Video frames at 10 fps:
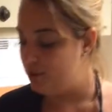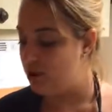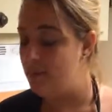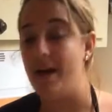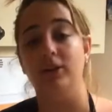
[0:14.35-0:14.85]
You
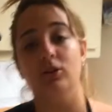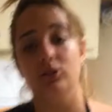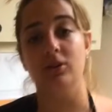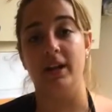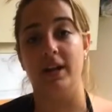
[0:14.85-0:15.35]
can buy
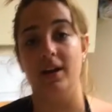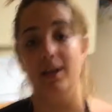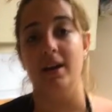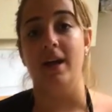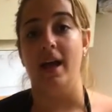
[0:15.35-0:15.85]
tostonera
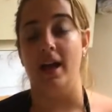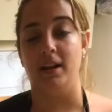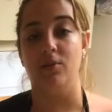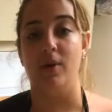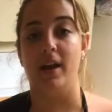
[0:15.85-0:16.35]

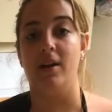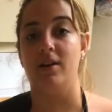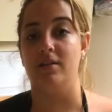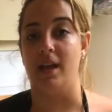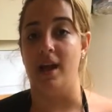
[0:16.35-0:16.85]

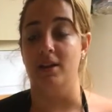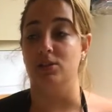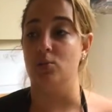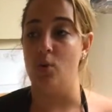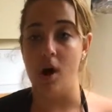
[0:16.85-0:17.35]
anywhere that
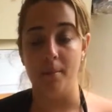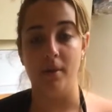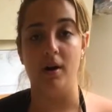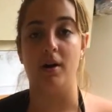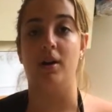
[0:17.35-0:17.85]
is
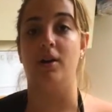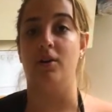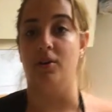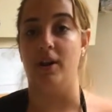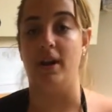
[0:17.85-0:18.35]

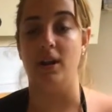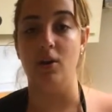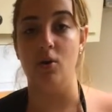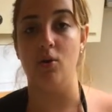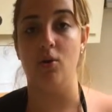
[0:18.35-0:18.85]
Walmart or any
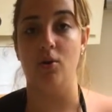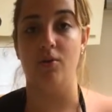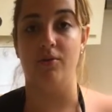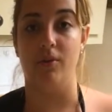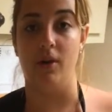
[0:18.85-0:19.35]

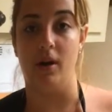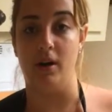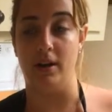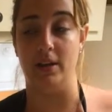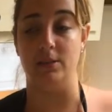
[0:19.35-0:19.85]
local
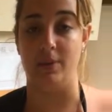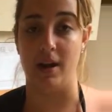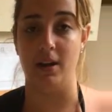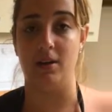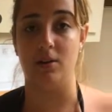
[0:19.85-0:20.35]

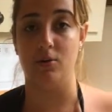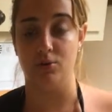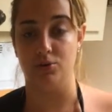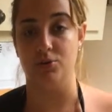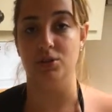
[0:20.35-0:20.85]
Hispanic
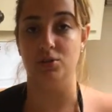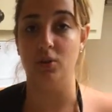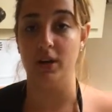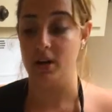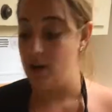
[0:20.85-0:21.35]
grocery
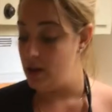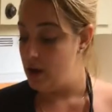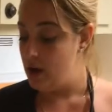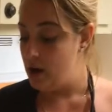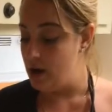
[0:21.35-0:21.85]
store.
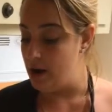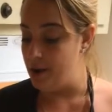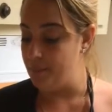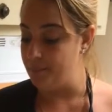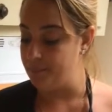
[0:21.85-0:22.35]

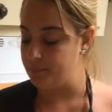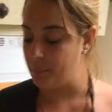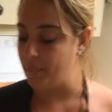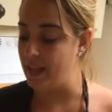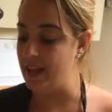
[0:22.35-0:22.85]

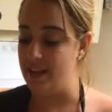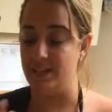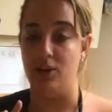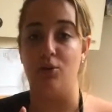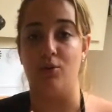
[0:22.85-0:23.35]
It is
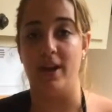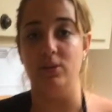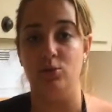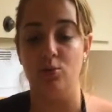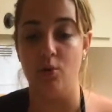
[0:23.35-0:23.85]
a
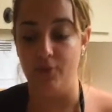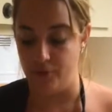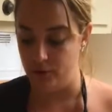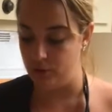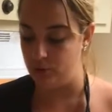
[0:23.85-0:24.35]
great tool
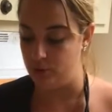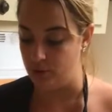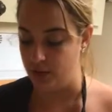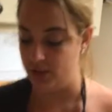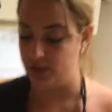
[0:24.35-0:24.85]
for
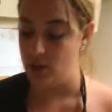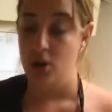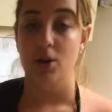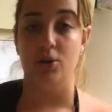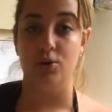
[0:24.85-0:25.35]
tostones.
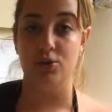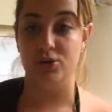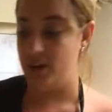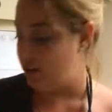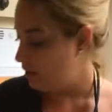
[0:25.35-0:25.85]

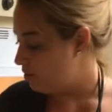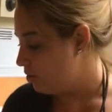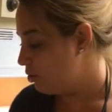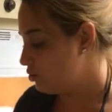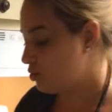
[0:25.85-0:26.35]
Usually, the
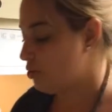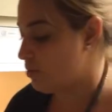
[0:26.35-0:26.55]
old school